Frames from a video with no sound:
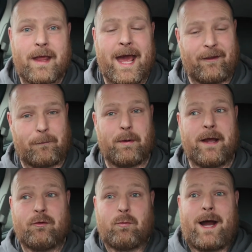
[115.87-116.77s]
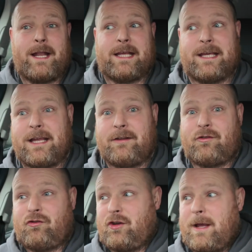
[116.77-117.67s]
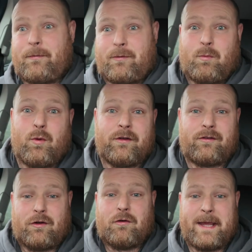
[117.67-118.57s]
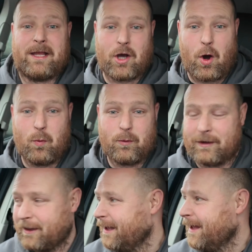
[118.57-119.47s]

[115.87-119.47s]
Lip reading: Explains why the kids' chips would have still been cold.